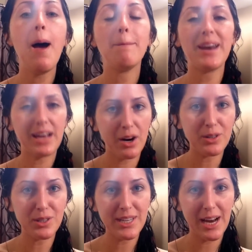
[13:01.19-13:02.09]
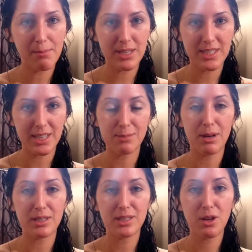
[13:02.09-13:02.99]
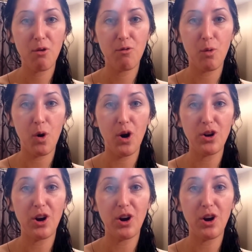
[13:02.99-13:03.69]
but it can also take up to 6 months for your